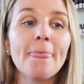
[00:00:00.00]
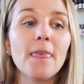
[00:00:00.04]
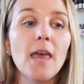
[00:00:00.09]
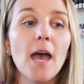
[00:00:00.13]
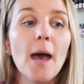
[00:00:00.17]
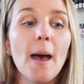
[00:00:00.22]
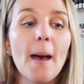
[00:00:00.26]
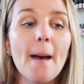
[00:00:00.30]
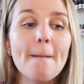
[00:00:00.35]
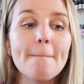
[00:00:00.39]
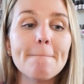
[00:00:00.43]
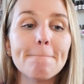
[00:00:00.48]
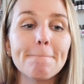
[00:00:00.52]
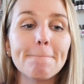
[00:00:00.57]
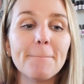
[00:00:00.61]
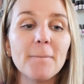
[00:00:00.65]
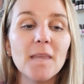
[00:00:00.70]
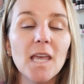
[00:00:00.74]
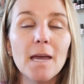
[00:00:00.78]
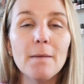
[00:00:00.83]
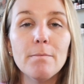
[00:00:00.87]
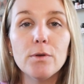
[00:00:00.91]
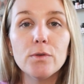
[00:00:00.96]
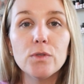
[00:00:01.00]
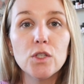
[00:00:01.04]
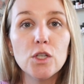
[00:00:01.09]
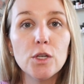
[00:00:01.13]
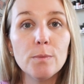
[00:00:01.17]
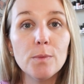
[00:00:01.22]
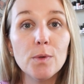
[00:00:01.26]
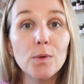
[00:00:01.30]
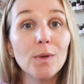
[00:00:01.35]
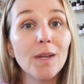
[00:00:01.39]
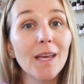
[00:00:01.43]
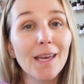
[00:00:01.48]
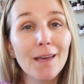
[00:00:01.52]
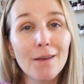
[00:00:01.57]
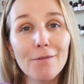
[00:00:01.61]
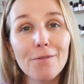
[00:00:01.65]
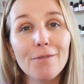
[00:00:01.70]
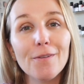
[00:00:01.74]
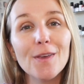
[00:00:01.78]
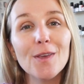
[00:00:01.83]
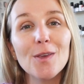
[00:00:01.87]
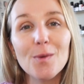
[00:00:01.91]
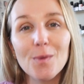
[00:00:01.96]
and boost your mood
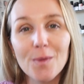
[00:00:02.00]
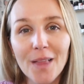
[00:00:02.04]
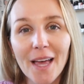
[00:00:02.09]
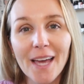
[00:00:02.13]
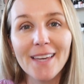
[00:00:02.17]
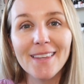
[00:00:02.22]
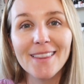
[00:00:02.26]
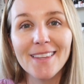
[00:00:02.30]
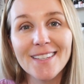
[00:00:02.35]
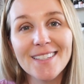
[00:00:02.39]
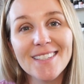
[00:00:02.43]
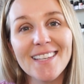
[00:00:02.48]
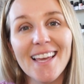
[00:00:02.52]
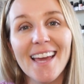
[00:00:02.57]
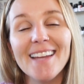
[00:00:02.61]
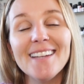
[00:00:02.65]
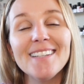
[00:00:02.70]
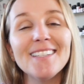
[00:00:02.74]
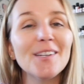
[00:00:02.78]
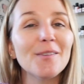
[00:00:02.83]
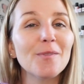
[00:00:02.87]
if you like the scent.